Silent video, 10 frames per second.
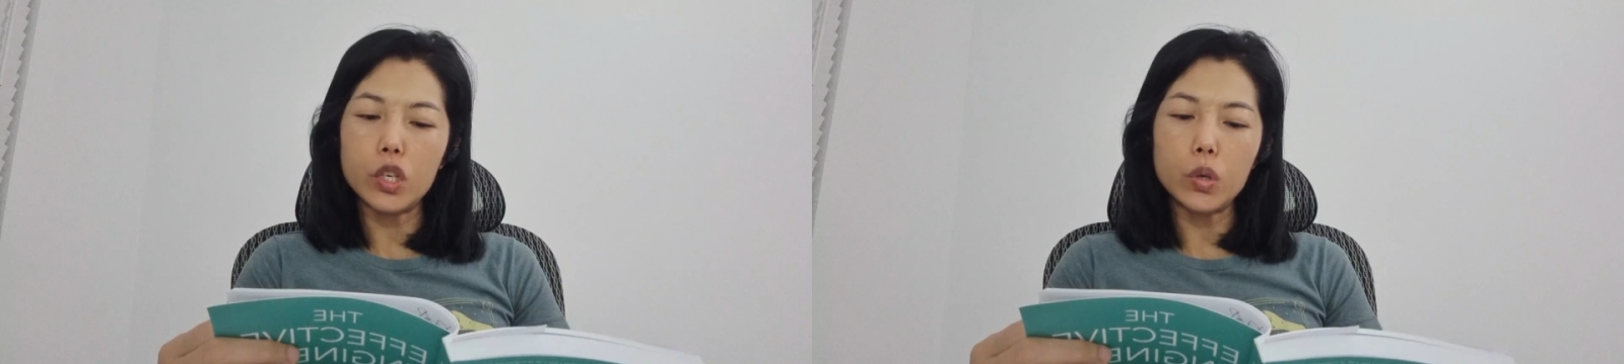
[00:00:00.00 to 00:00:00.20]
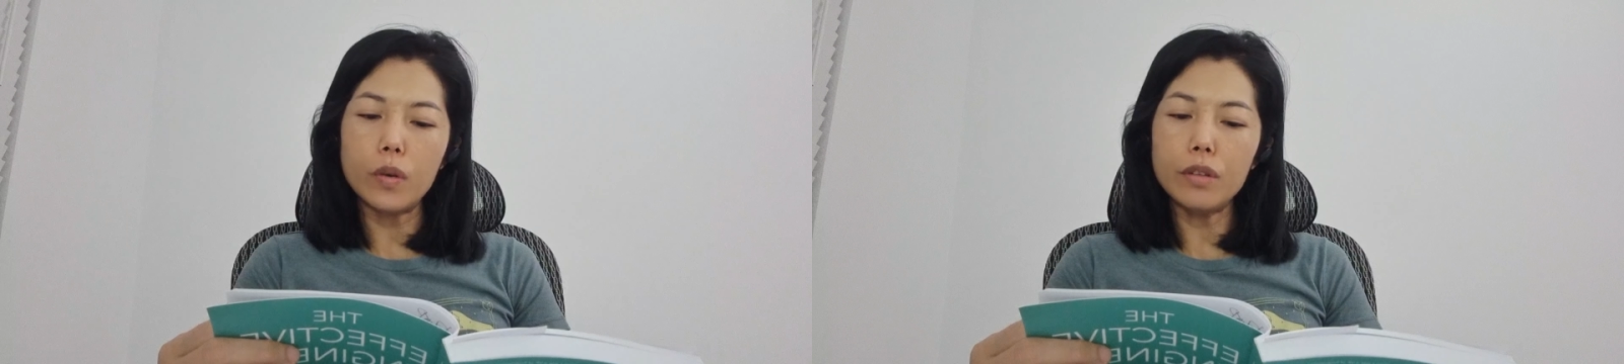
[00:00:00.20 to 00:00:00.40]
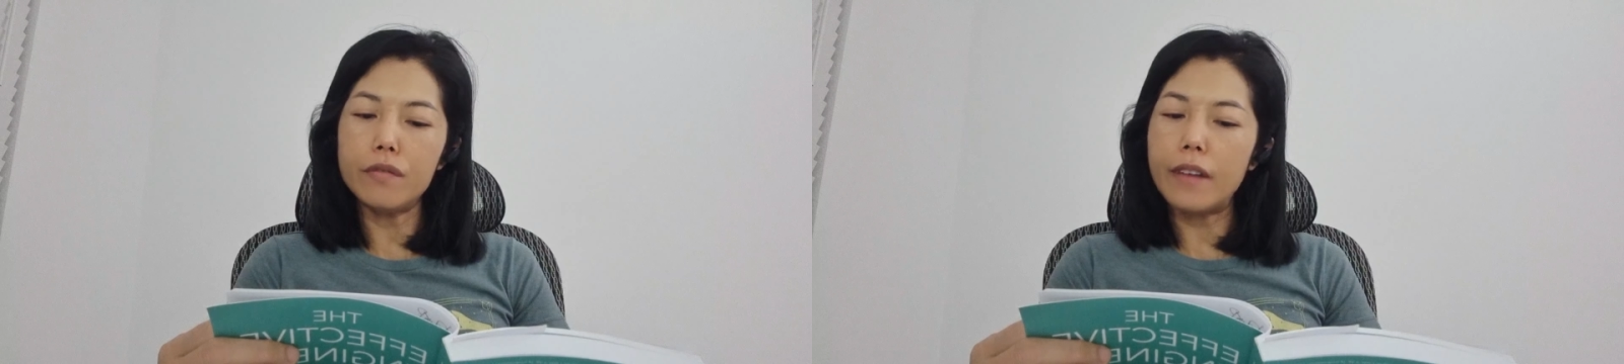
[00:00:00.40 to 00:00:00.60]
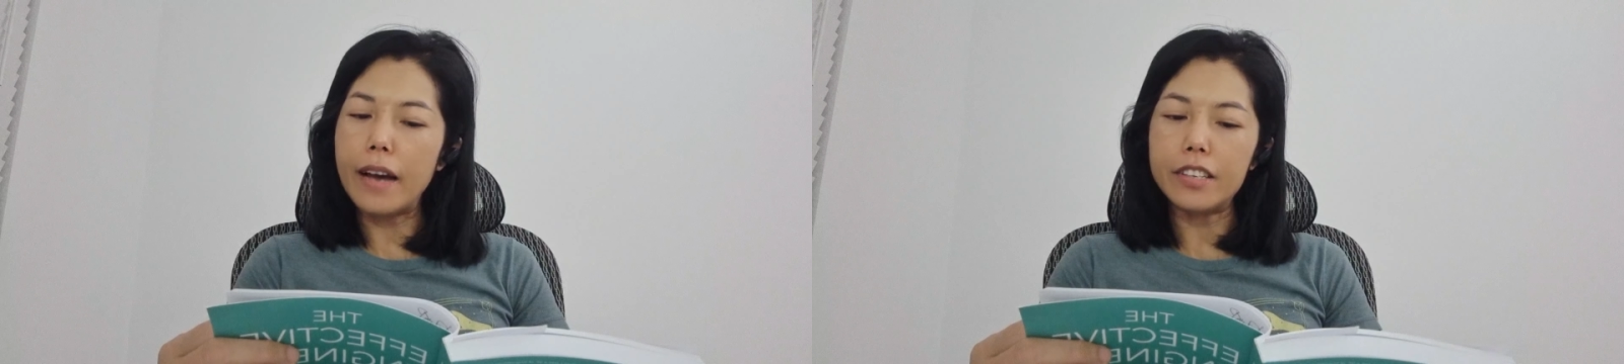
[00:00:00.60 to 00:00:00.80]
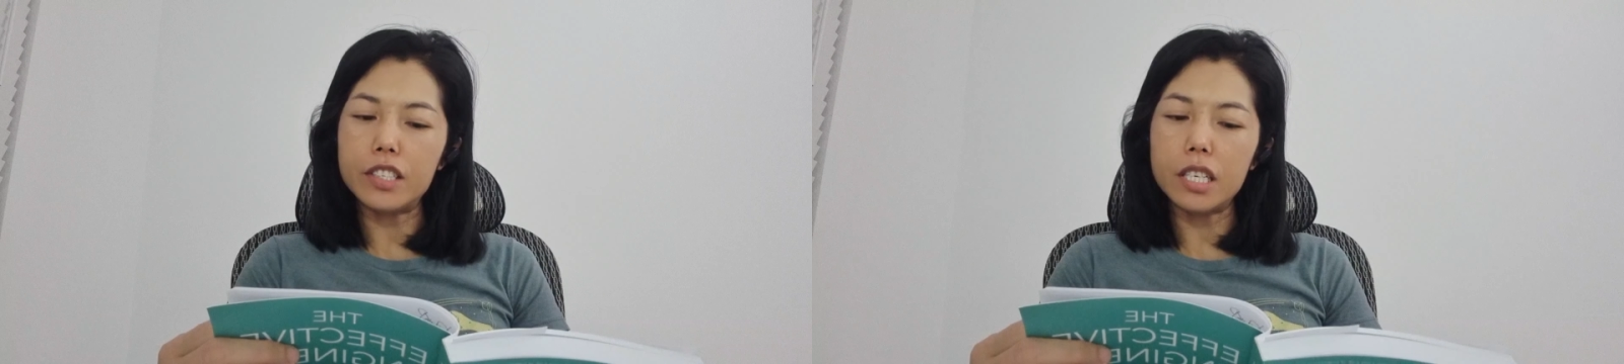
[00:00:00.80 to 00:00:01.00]
you won't
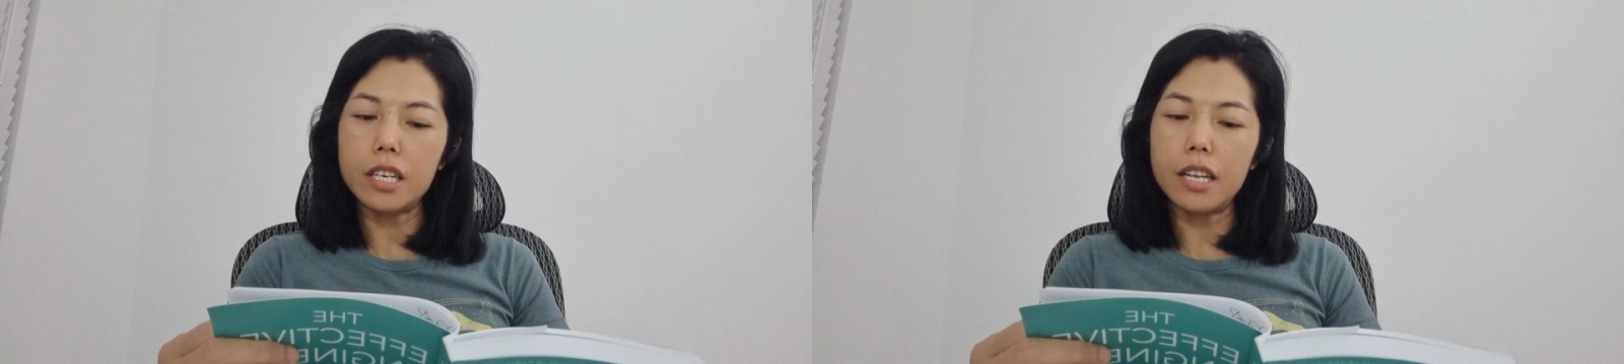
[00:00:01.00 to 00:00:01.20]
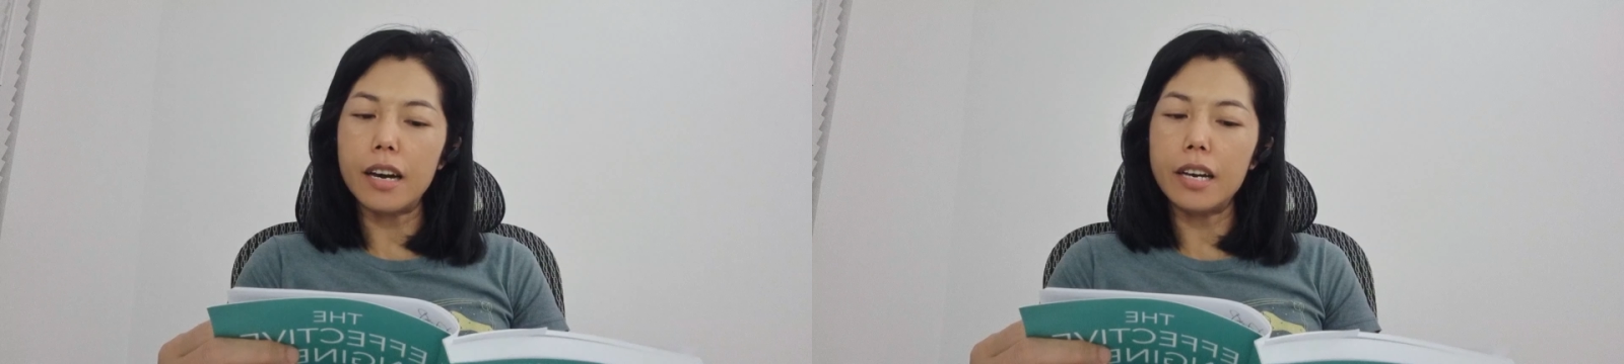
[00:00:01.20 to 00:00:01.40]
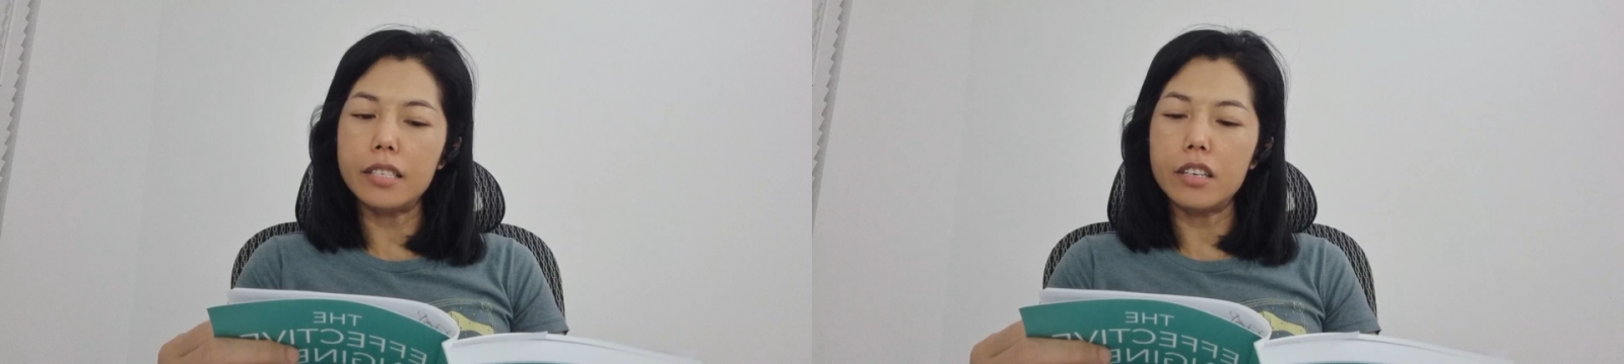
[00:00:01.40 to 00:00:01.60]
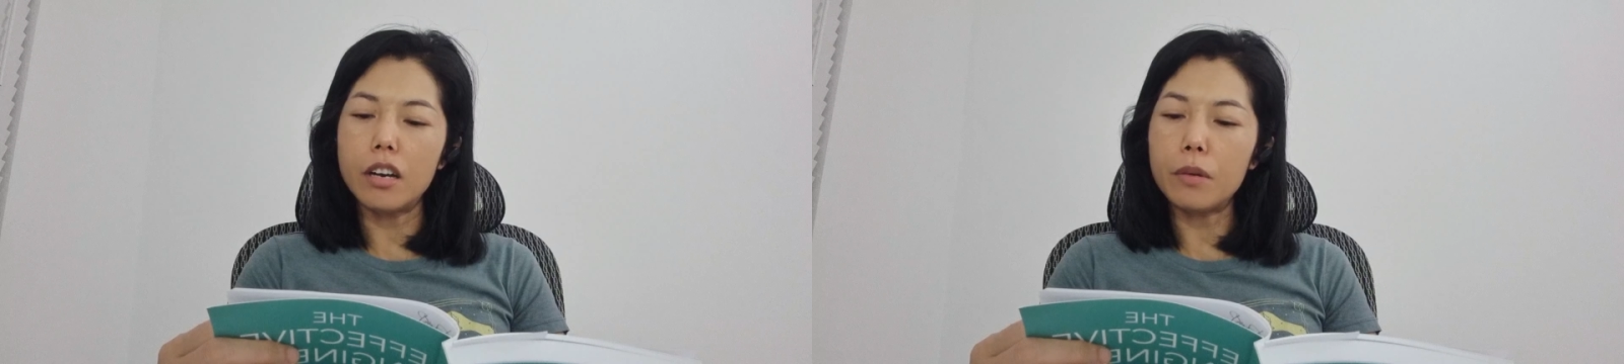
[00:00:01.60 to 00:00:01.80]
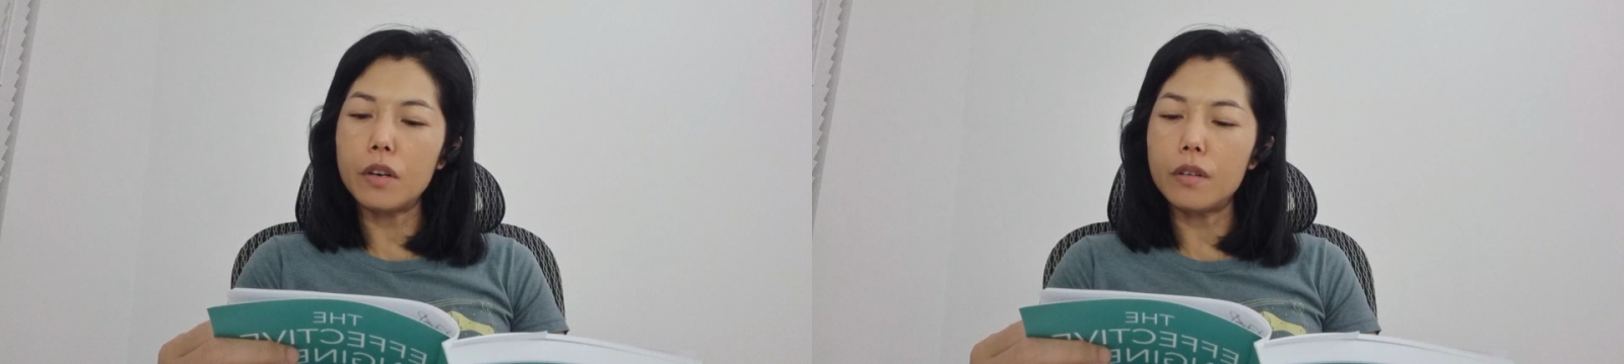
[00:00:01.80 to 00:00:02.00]
find a single line
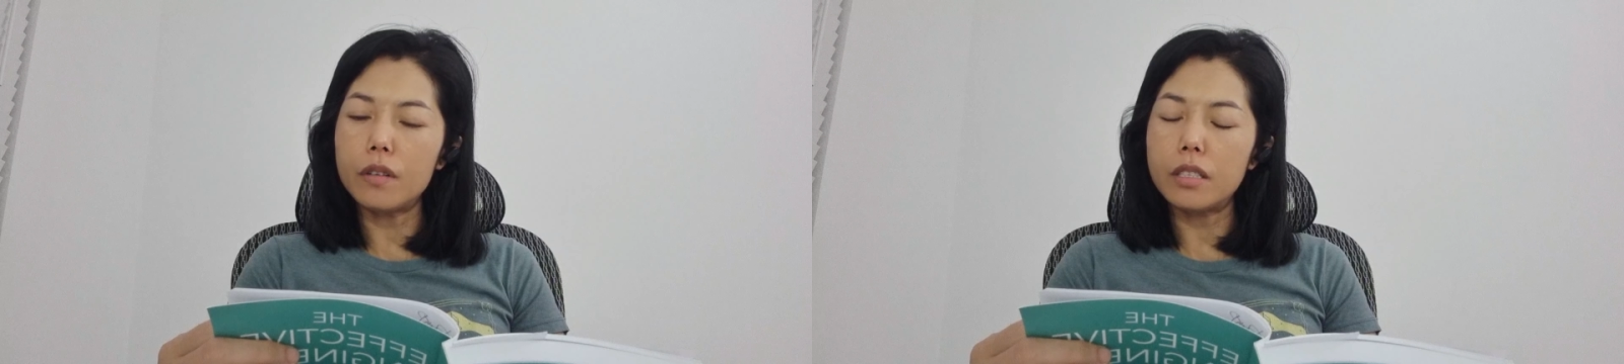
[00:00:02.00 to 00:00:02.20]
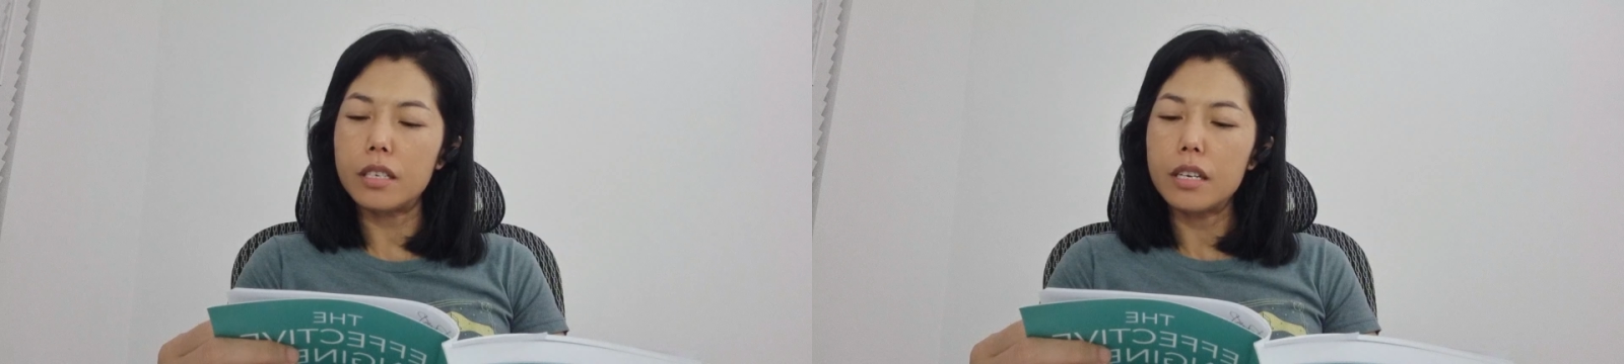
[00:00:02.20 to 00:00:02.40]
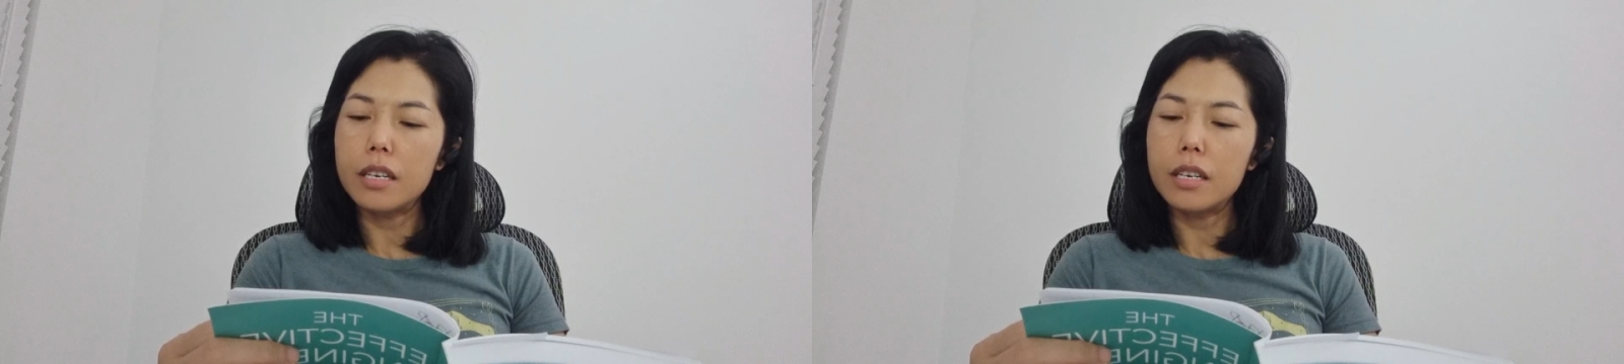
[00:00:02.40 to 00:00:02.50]
of code.